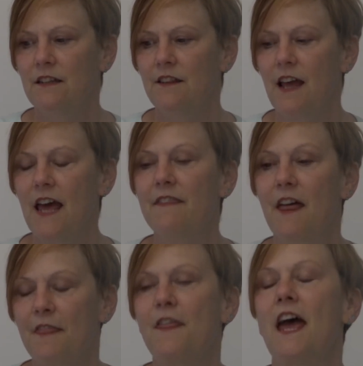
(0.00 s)
and
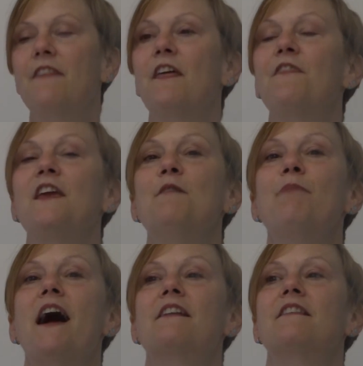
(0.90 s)
that the
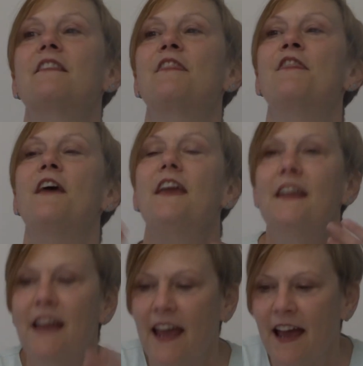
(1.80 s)
impact that they can
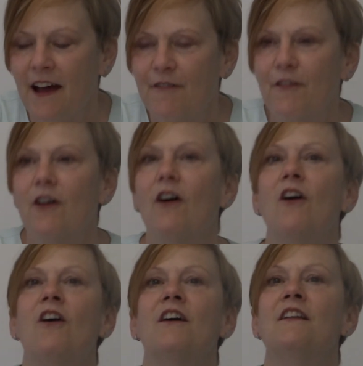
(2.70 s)
have
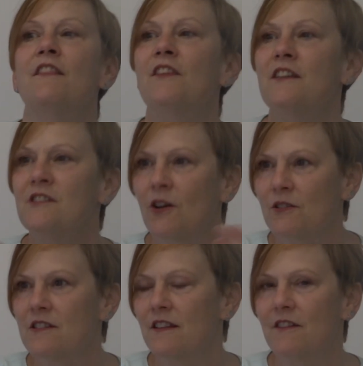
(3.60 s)
on the
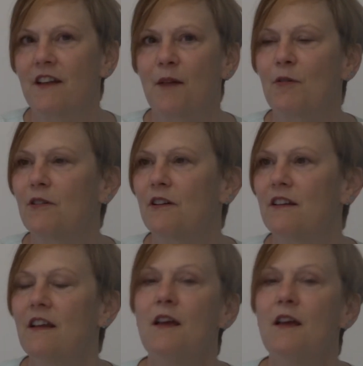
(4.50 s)
adults in their neighborhood.